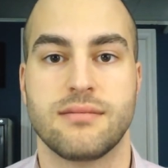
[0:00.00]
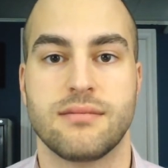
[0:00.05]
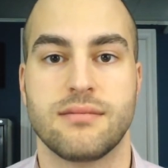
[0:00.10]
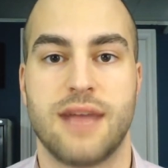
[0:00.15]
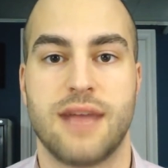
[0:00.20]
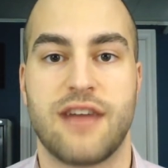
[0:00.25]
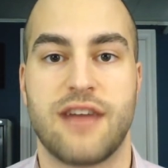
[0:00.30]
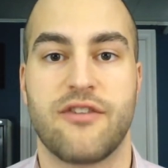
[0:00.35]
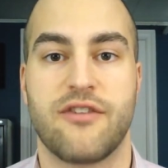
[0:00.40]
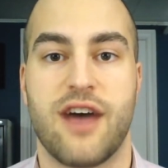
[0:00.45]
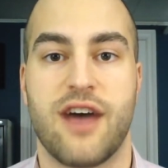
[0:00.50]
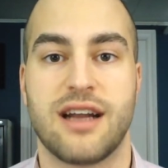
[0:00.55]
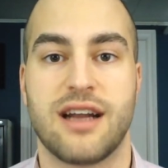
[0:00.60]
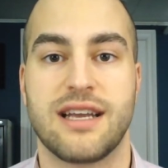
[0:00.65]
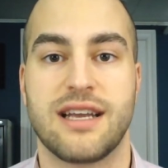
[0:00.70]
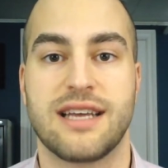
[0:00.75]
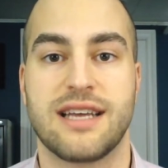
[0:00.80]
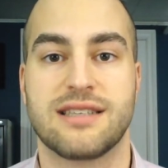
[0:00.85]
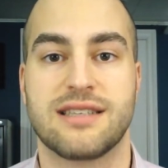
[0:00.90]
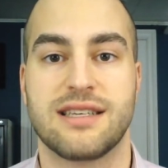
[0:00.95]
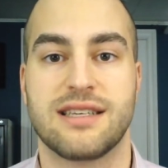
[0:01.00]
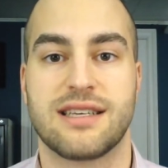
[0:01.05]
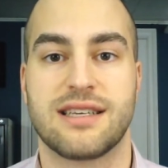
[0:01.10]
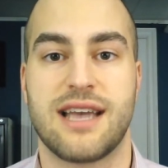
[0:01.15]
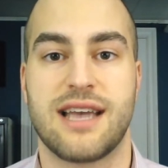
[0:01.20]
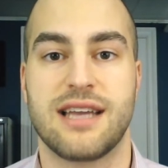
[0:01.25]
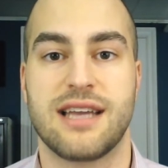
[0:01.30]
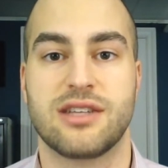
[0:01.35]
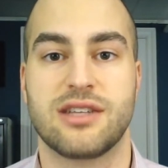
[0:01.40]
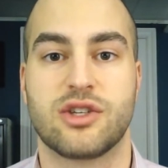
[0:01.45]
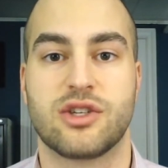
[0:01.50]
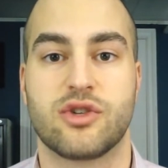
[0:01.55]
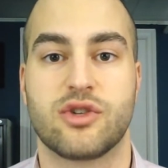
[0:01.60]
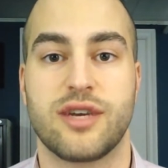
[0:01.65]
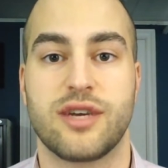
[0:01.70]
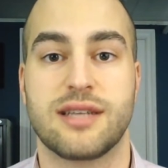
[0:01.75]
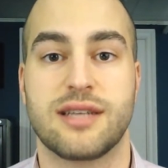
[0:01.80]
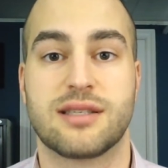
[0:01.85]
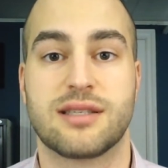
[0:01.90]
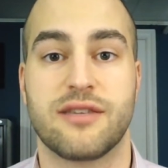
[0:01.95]
And finally, it's indicated to
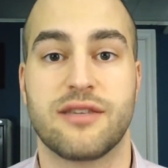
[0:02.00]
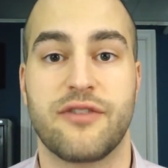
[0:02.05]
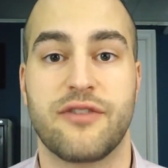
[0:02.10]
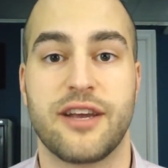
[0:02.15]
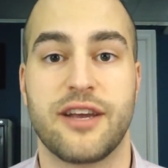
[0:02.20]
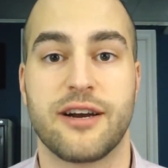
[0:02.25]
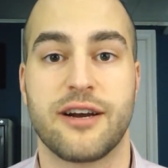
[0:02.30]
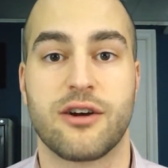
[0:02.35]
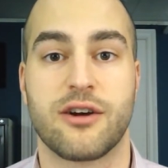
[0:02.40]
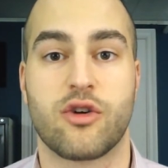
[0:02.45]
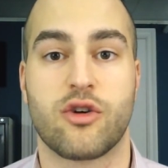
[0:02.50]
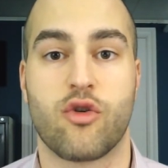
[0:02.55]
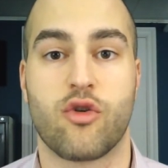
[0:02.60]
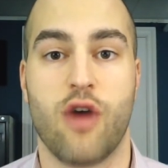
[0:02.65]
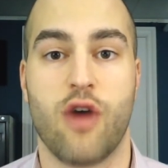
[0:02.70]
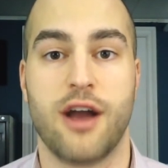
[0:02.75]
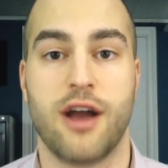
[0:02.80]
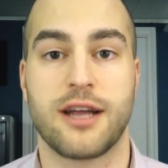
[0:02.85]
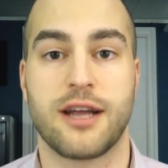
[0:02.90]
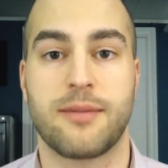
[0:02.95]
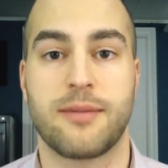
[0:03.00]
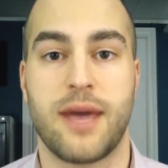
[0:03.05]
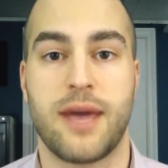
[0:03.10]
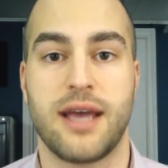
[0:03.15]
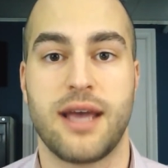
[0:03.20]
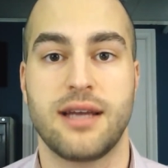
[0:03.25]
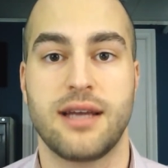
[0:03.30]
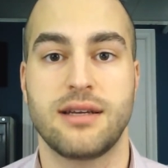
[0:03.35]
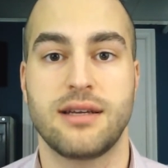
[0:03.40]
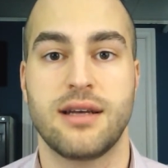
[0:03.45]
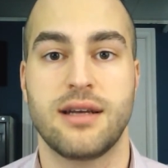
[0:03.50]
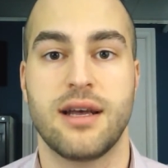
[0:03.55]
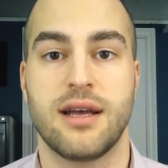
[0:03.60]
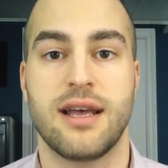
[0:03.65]
treat severe chronic pain